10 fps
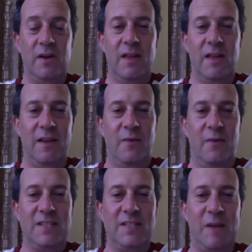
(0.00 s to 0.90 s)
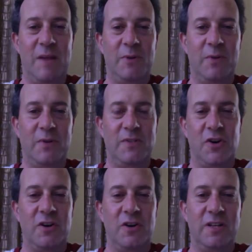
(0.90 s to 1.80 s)
they're arresting people who are
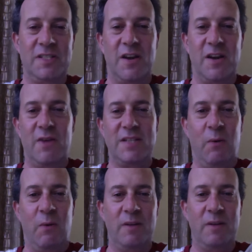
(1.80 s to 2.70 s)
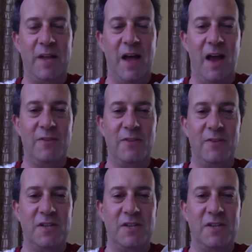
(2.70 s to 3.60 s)
journalists, they're arresting a woman coming out of
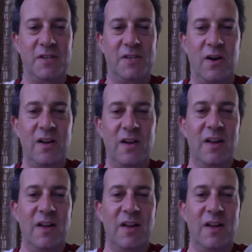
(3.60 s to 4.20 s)
a store,